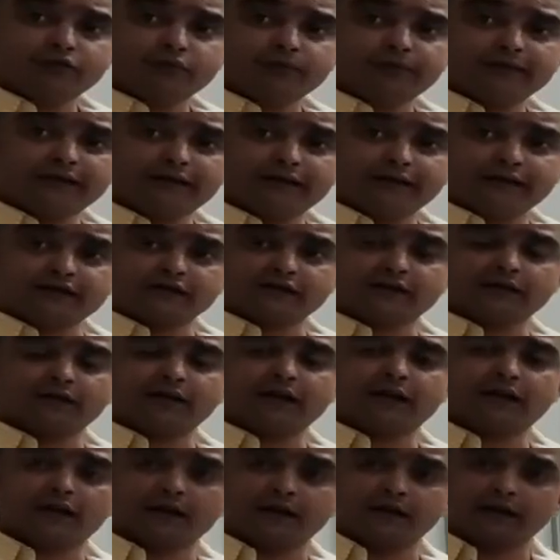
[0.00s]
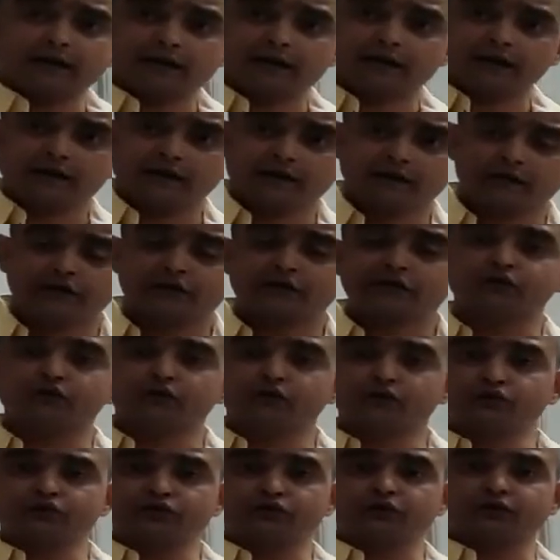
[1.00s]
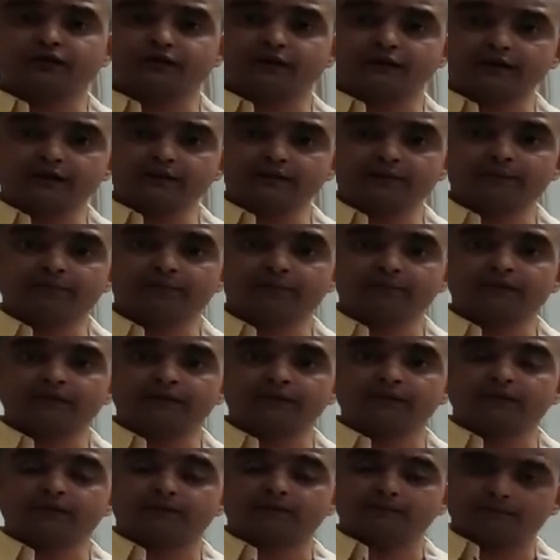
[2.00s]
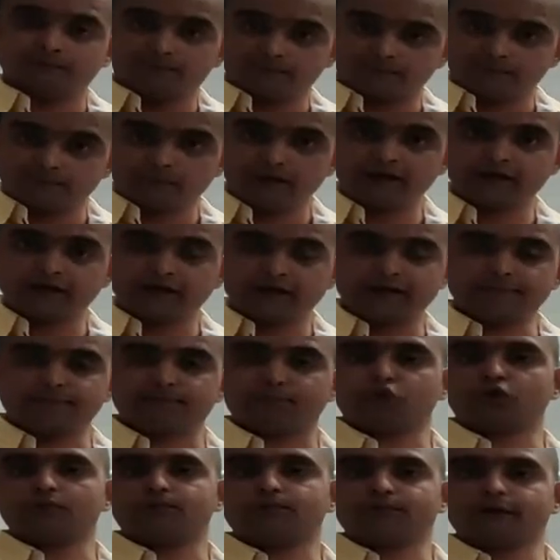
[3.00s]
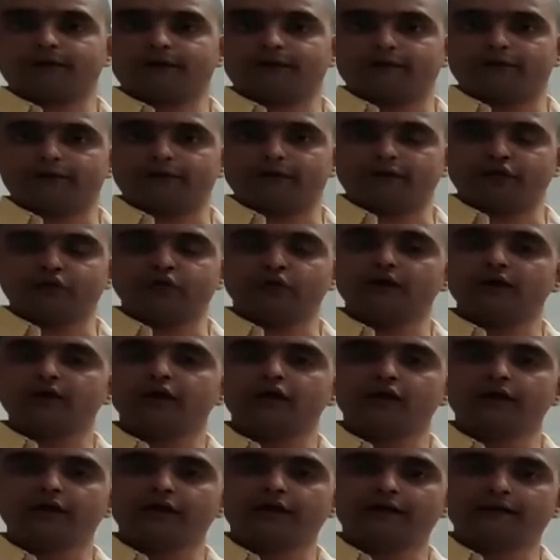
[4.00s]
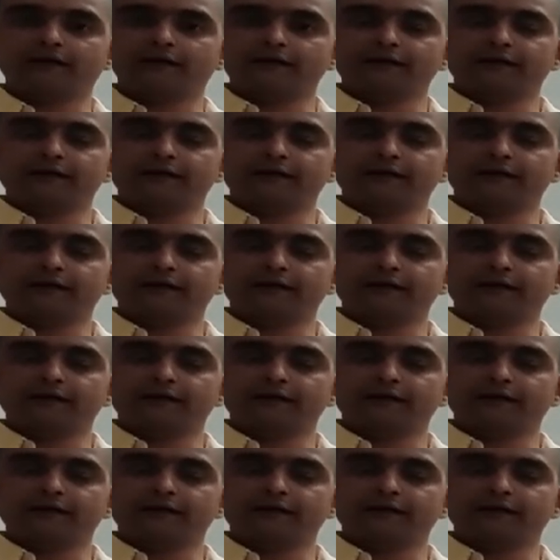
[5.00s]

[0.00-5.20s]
to be introduced in an appropriate way. You cannot